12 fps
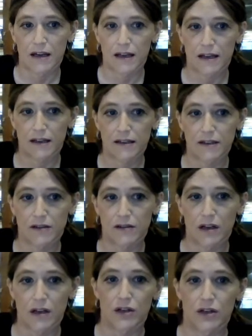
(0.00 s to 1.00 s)
is
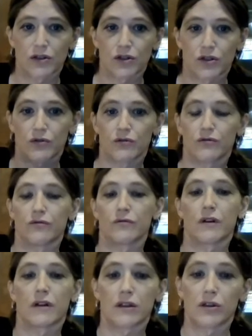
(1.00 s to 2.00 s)

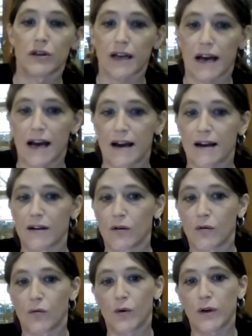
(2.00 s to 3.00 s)
to look at
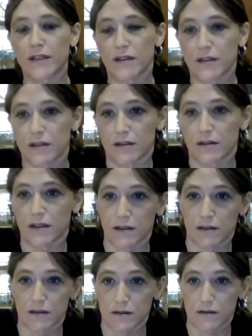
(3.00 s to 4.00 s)
what is
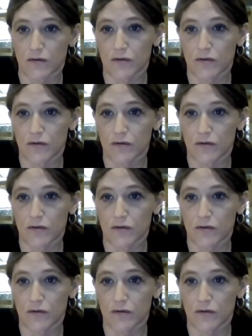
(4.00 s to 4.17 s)
the